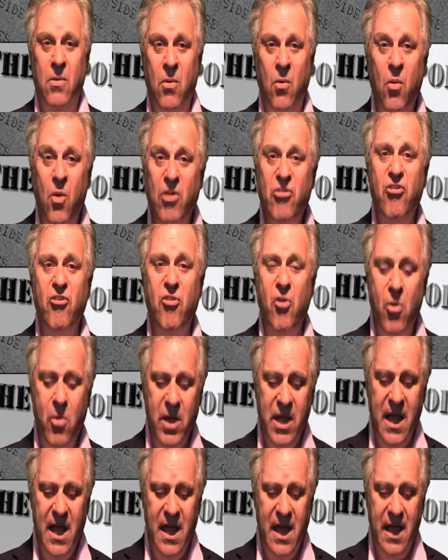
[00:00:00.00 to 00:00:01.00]
What's
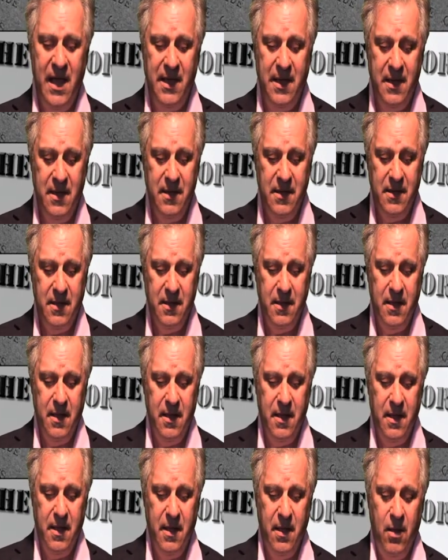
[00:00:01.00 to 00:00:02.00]
going on?
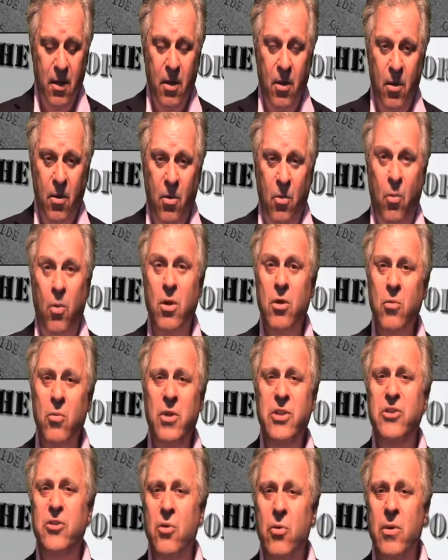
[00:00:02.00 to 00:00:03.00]
What are
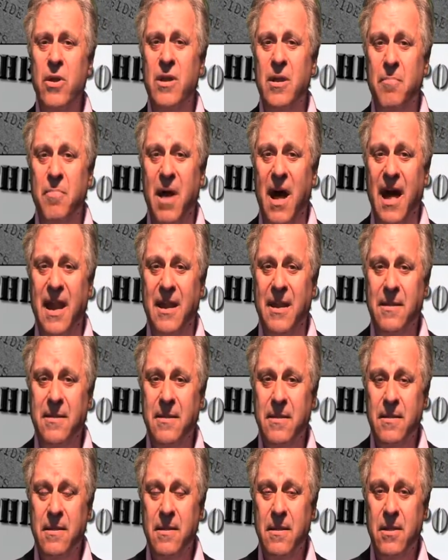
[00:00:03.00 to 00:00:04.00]
we doing about it?
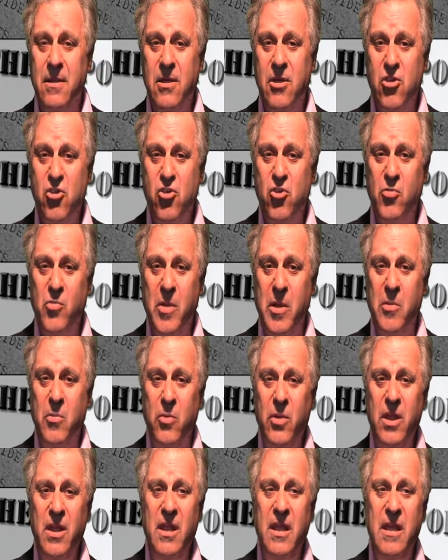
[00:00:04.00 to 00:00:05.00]
Should we
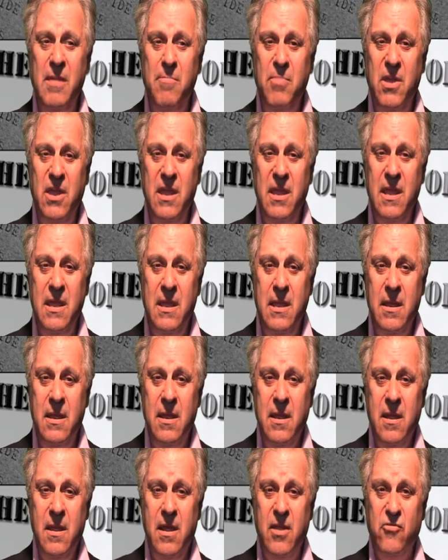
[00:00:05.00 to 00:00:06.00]
really be
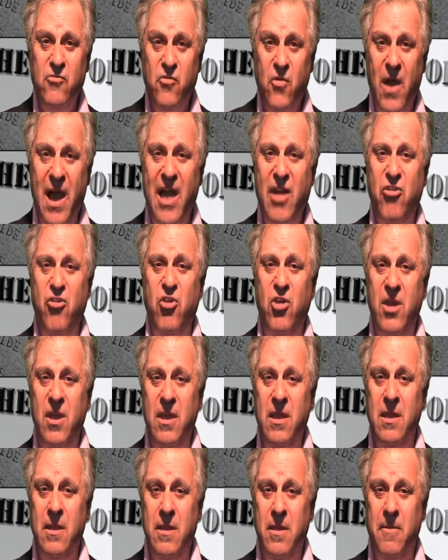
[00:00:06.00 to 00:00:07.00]

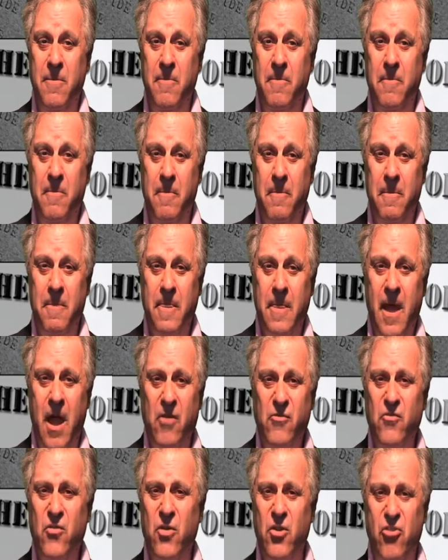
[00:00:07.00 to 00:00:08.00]
trashing
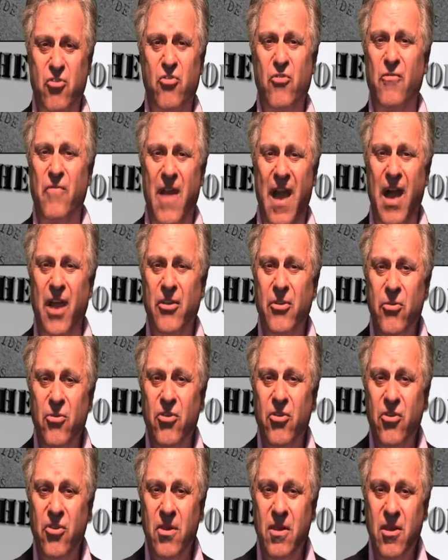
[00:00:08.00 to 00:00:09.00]
our traditional
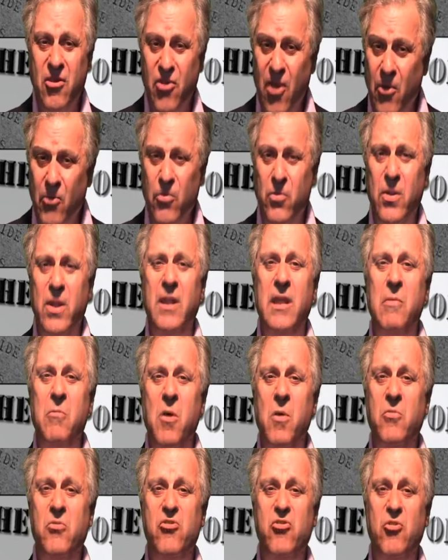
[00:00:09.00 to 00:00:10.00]
values? Is that really
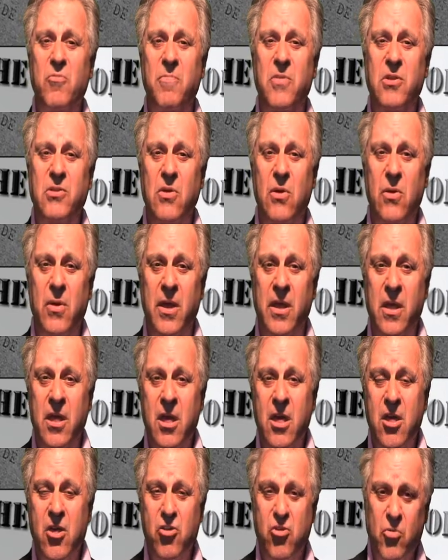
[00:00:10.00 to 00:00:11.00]
what we should be doing?
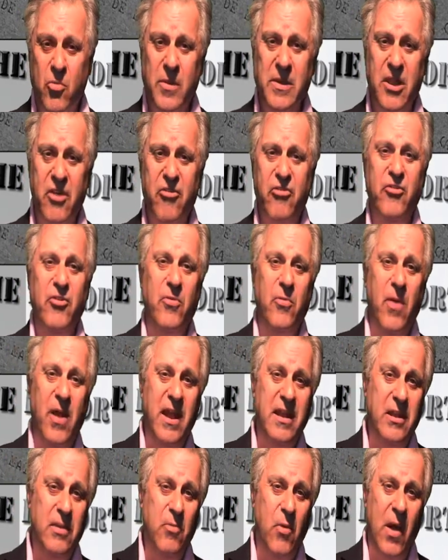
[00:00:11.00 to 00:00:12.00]
Should we listen to
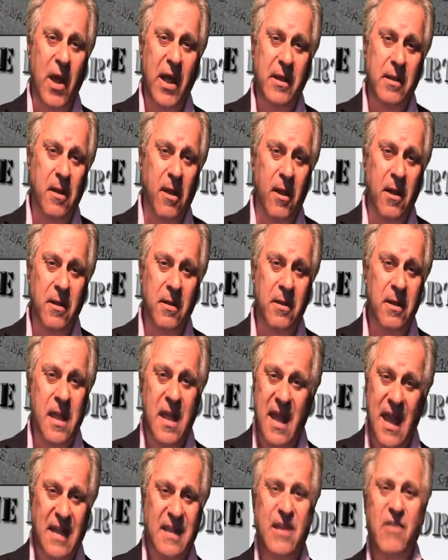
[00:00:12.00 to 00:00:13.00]
Randy Weingarten
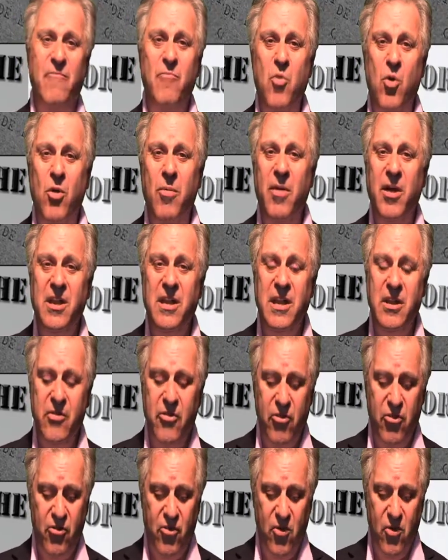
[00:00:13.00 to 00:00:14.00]
and give more money to
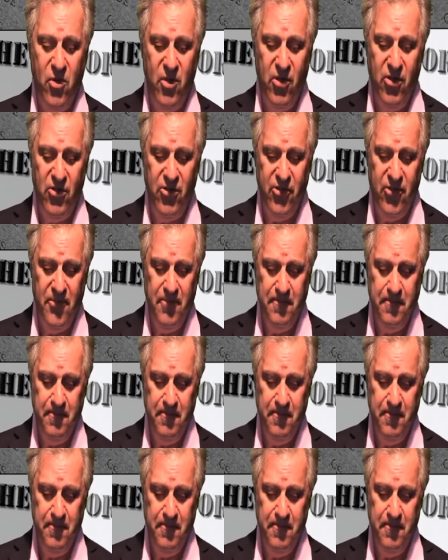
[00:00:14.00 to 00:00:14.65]
the schools?